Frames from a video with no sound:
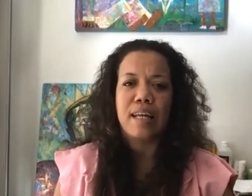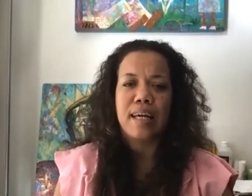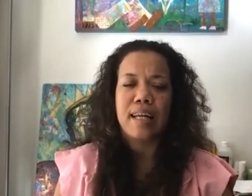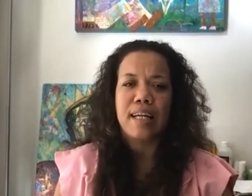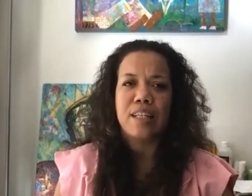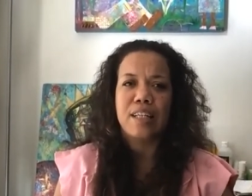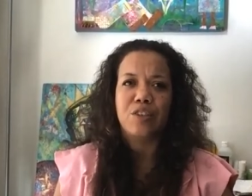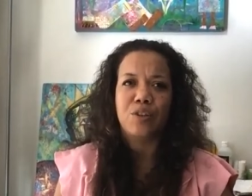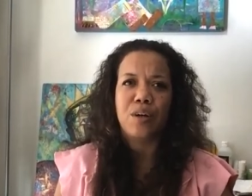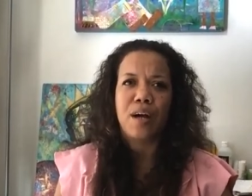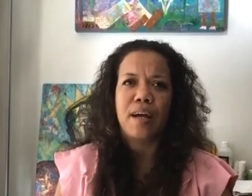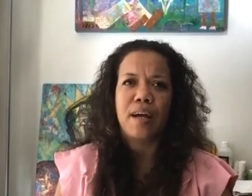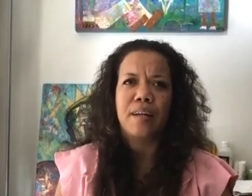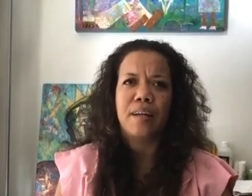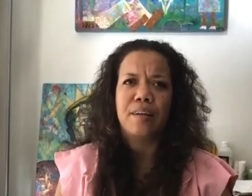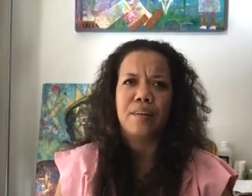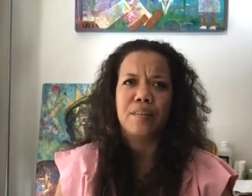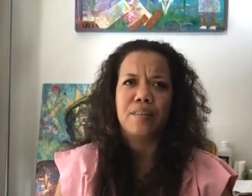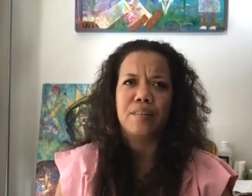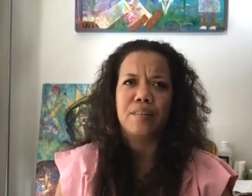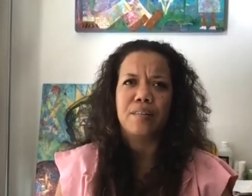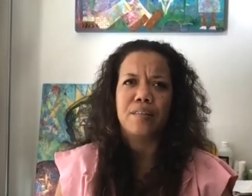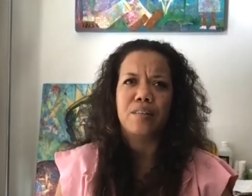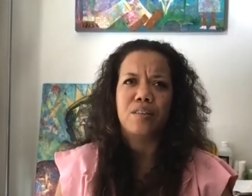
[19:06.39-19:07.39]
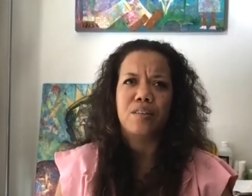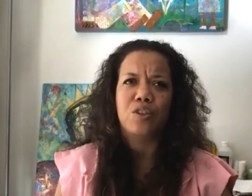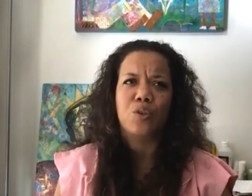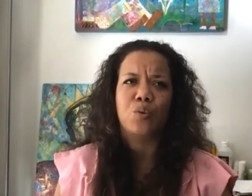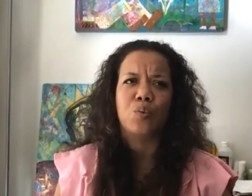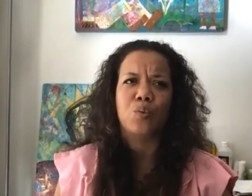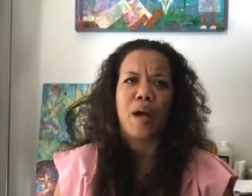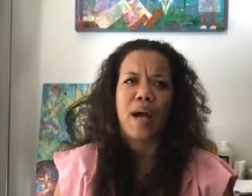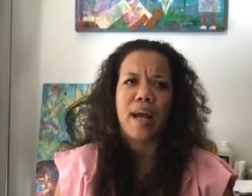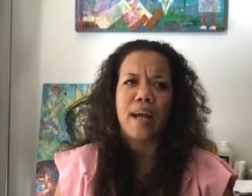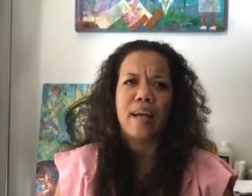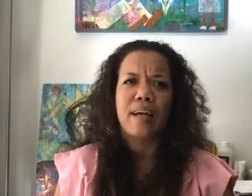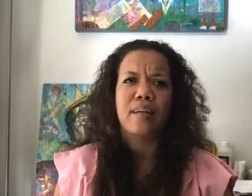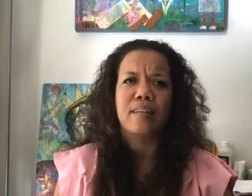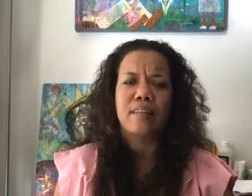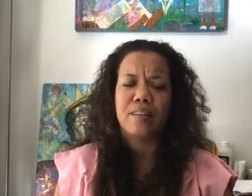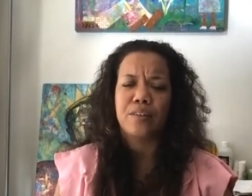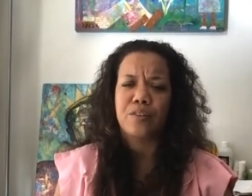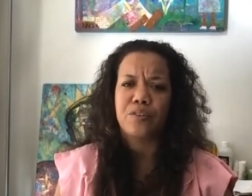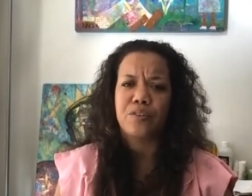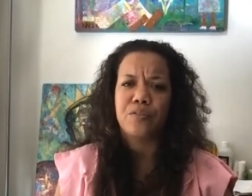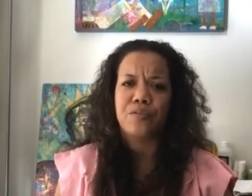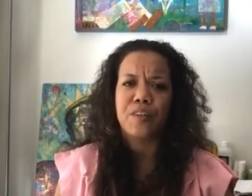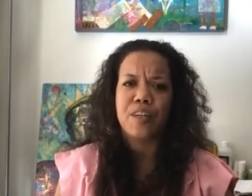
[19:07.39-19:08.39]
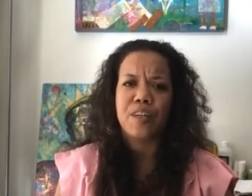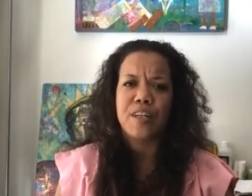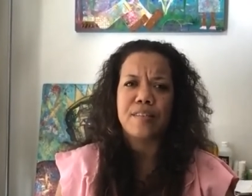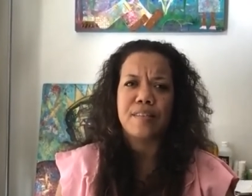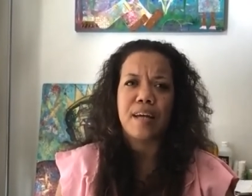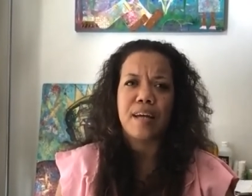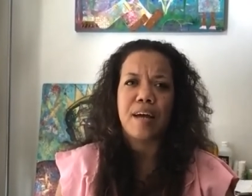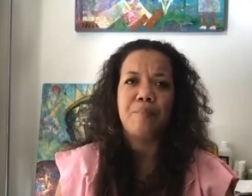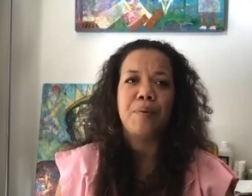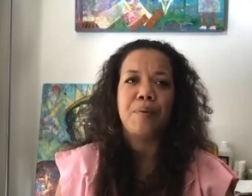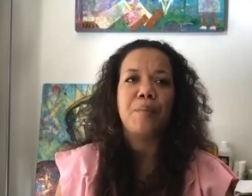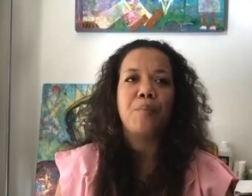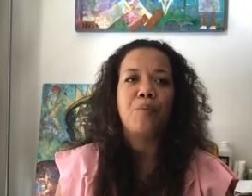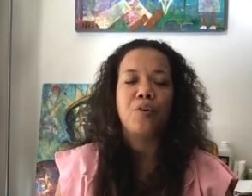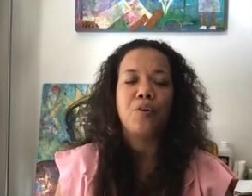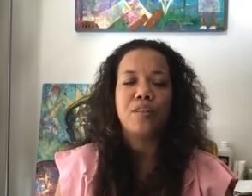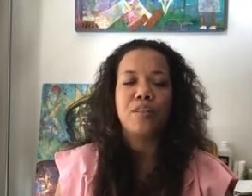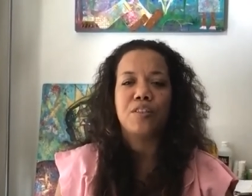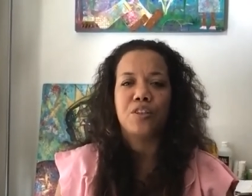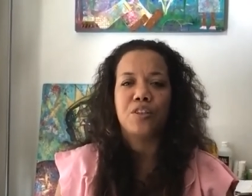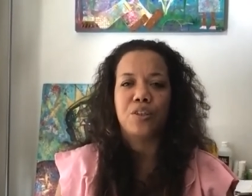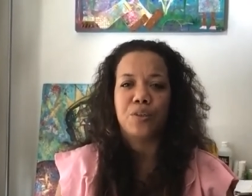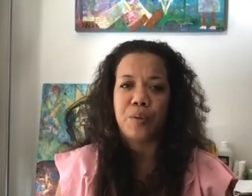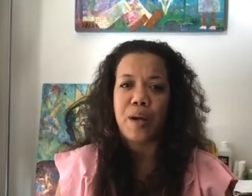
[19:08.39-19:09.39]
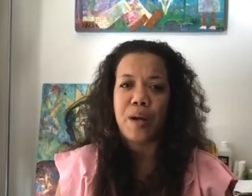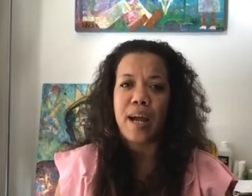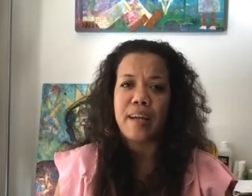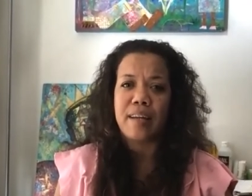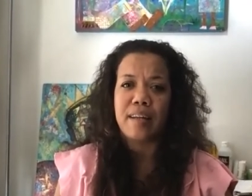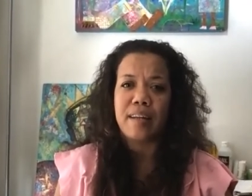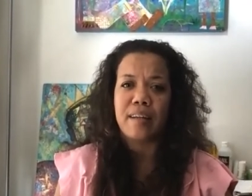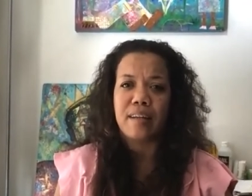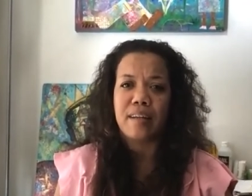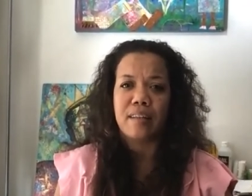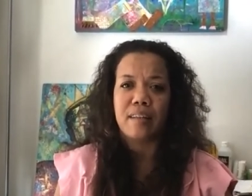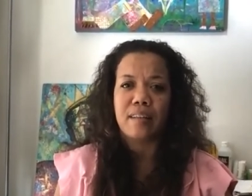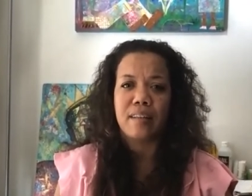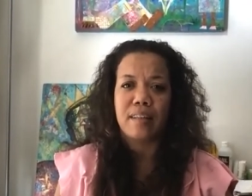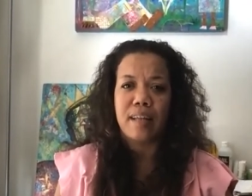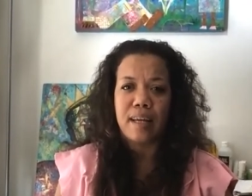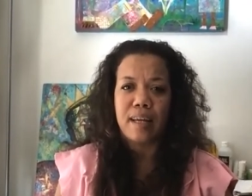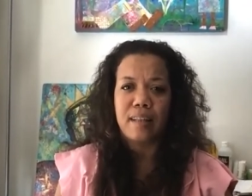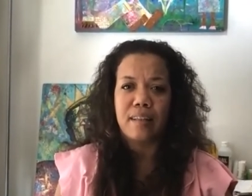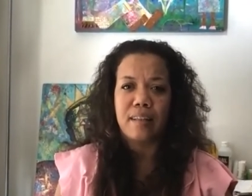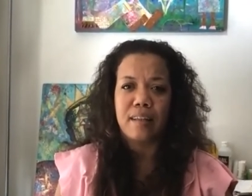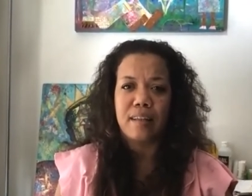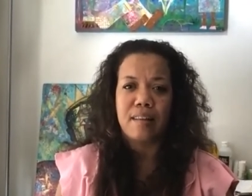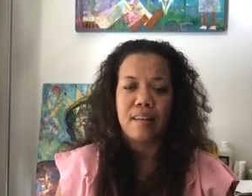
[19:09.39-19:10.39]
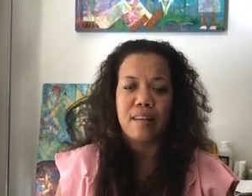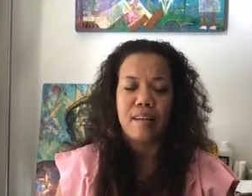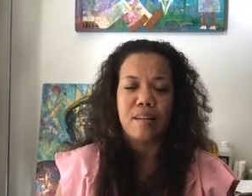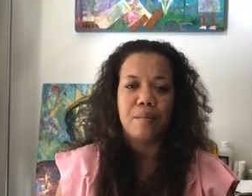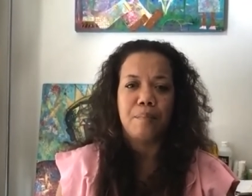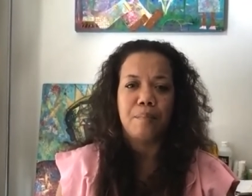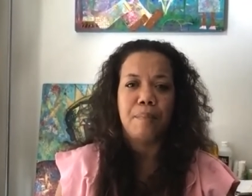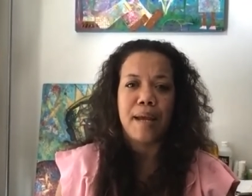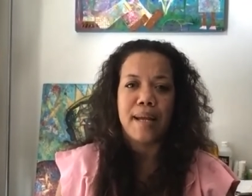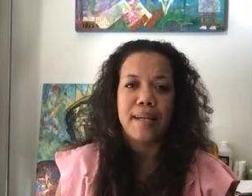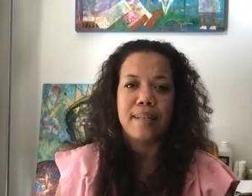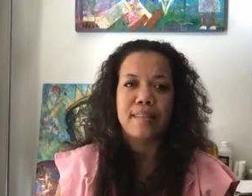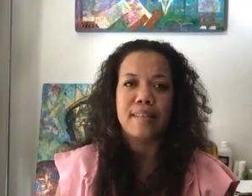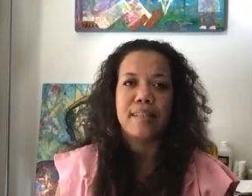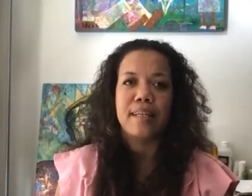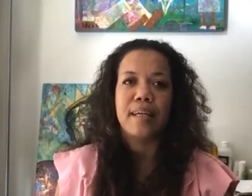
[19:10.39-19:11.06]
And I try to write a little first. I've been more into writing lately than painting.